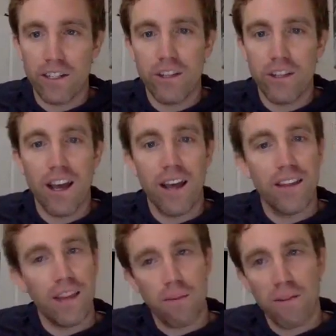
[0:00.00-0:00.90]
Utah,
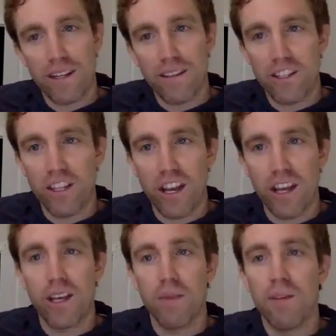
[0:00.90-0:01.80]
that price has shot
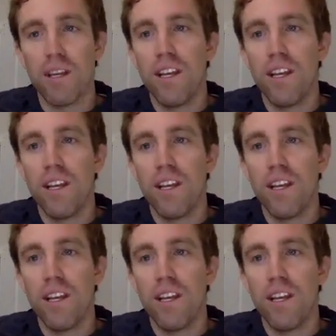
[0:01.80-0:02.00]
up.